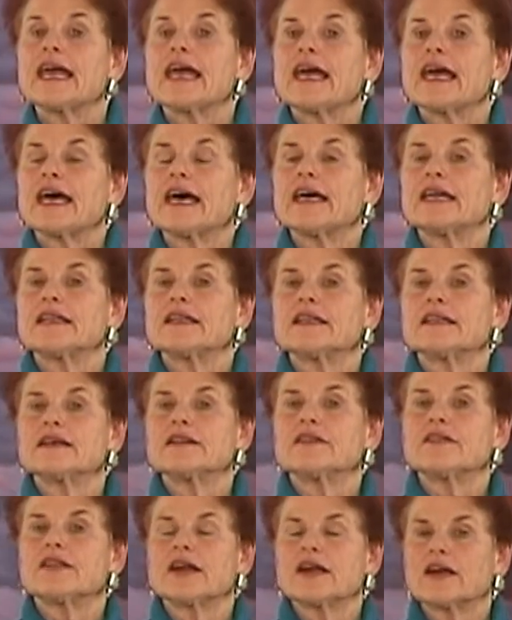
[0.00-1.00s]
And
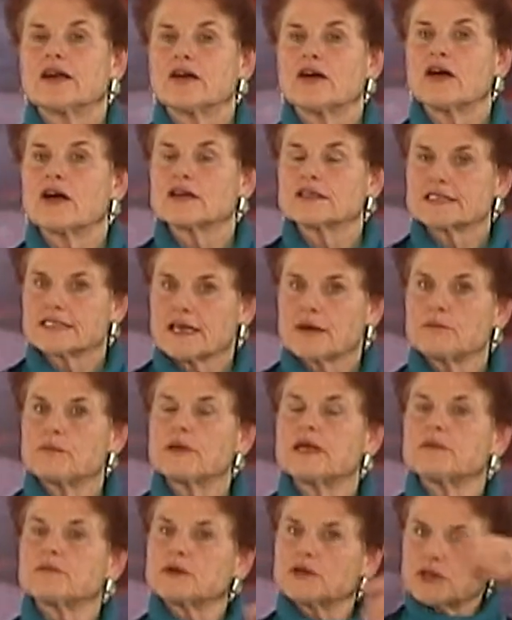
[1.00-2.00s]
there are some
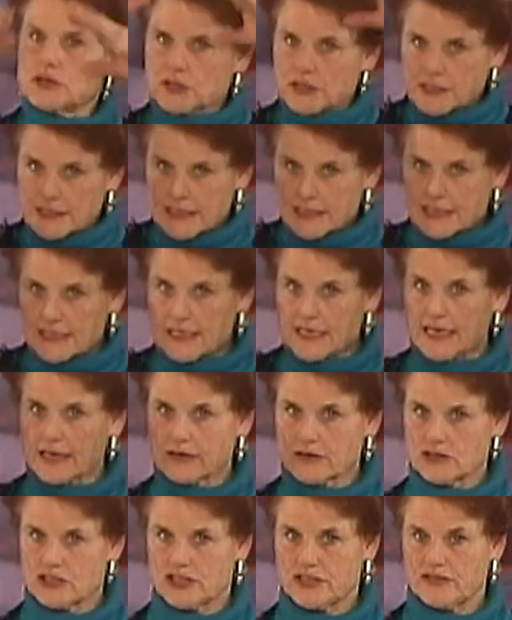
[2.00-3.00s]
people who can see
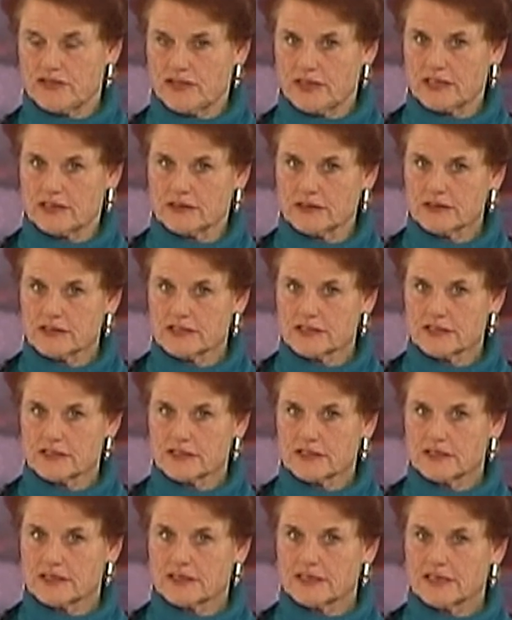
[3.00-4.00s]
energy fields,
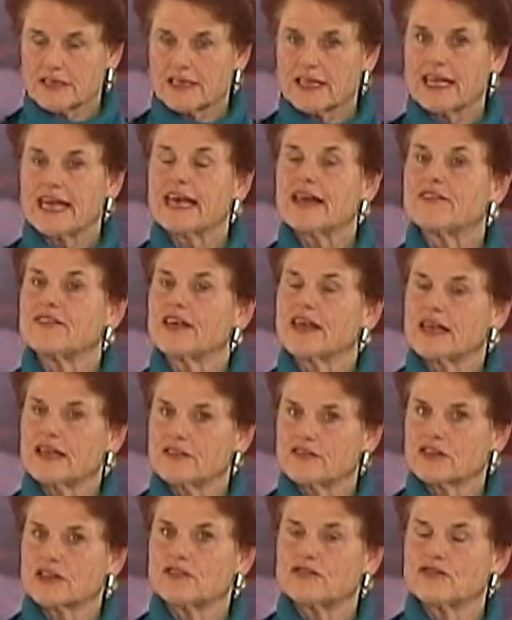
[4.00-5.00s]
and they
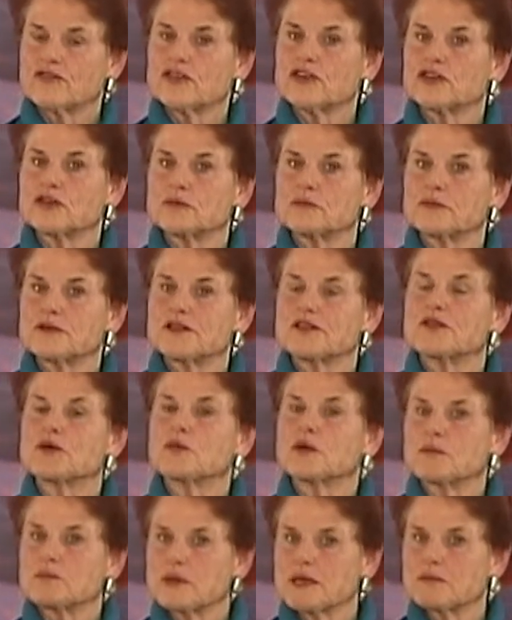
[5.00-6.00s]
have confirmed that
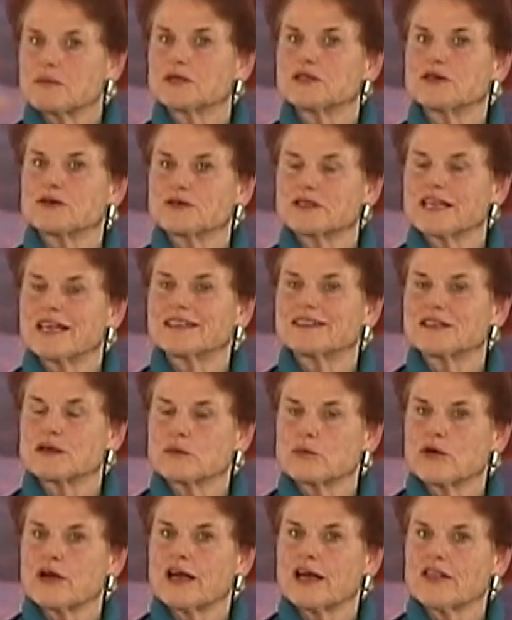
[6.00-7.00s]
when people don't take their
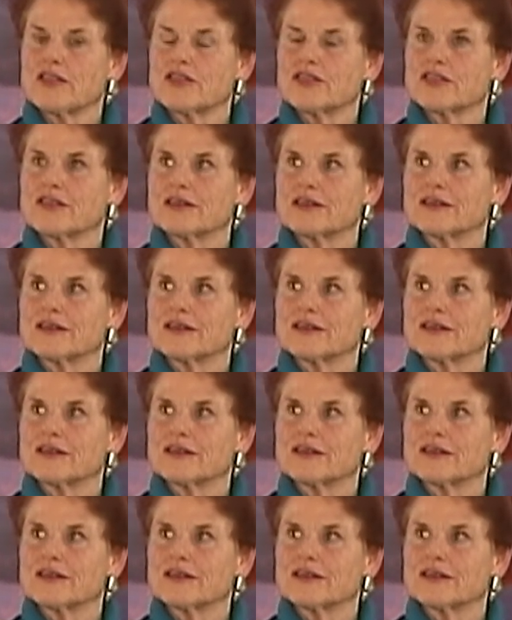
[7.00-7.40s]
breath,